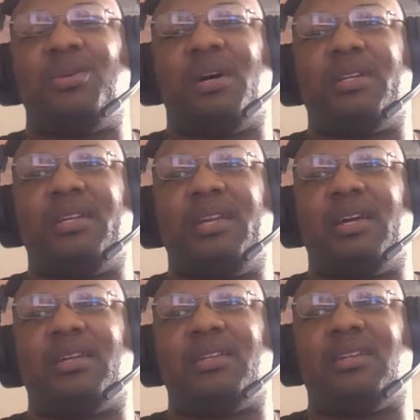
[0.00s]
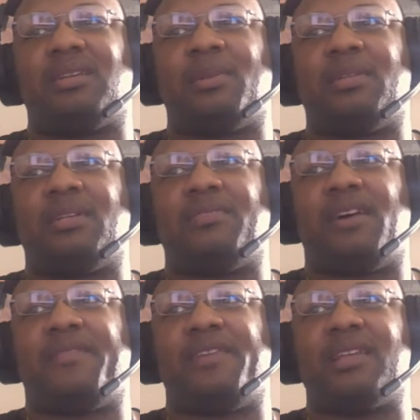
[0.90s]
on the they're talking about the
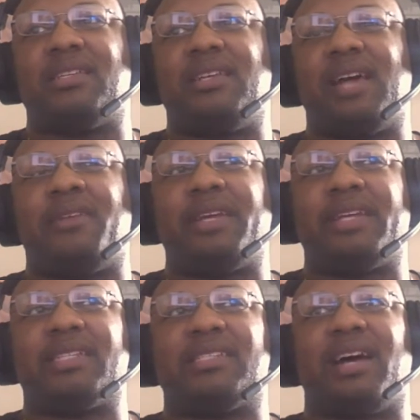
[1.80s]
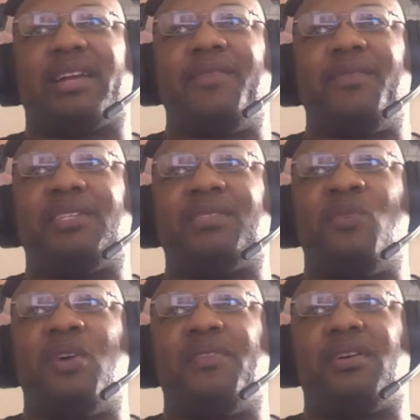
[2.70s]
Final Fantasy. I don't think it sucked. It was just
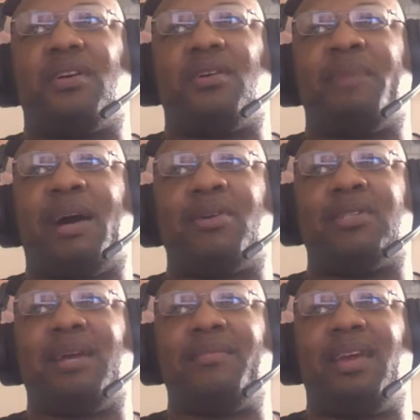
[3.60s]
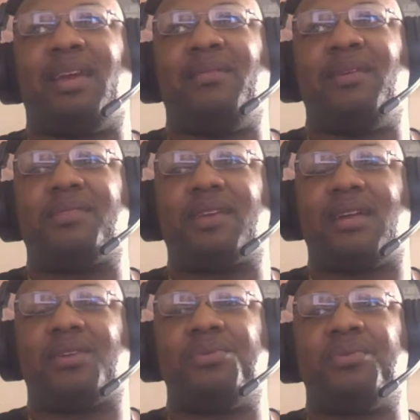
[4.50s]
more of a girl power type game. It was
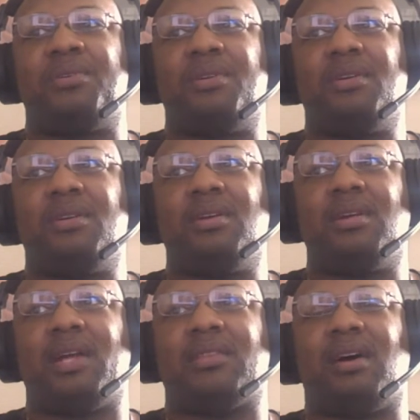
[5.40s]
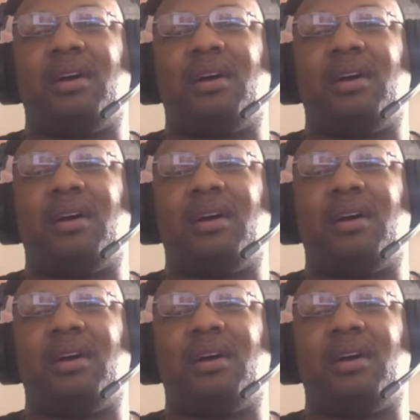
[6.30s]
kind of cool, I thought.